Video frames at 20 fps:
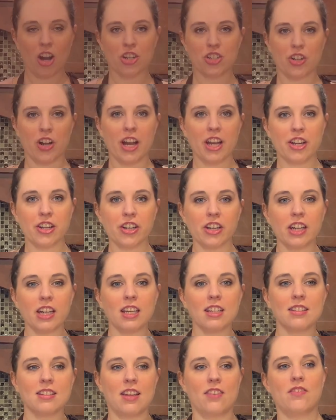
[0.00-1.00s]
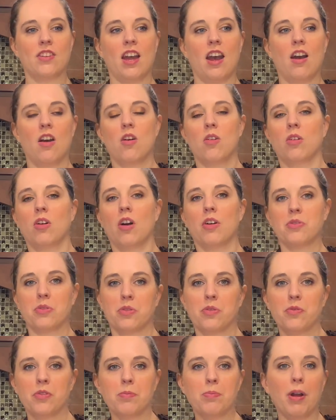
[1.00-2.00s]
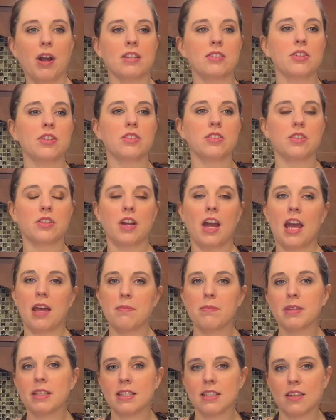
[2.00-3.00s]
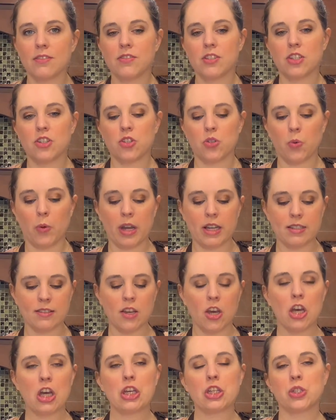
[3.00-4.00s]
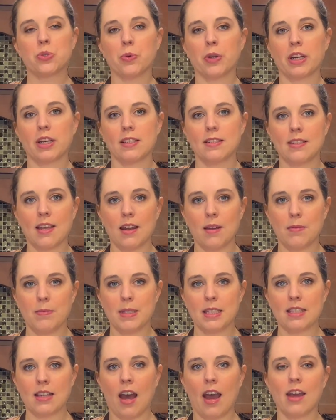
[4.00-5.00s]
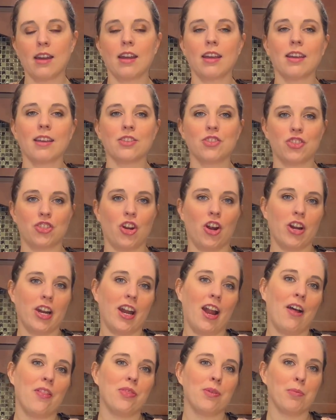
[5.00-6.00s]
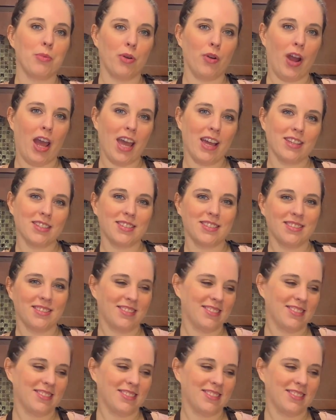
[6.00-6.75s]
dry ingredients have now gone through the food processor and been sifted twice, so we're gonna set them aside and get started on the meringues.